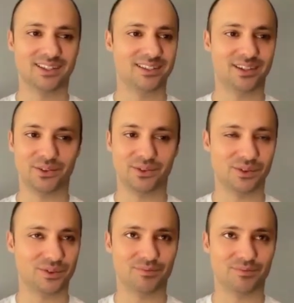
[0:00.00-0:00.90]
you
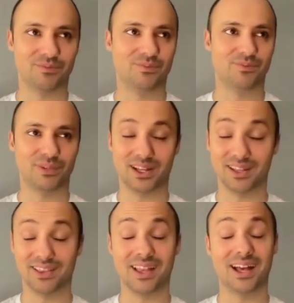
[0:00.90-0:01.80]
know, a
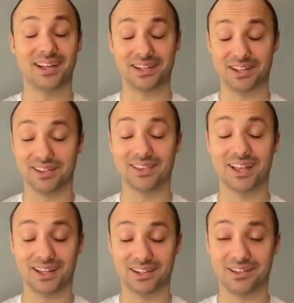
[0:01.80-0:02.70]
lot
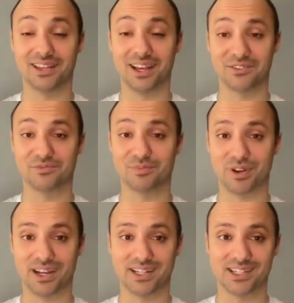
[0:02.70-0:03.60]
of
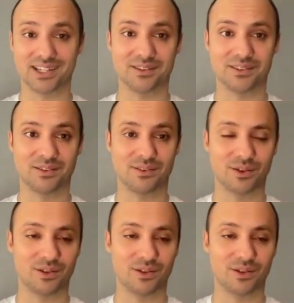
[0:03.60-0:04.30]
brands, and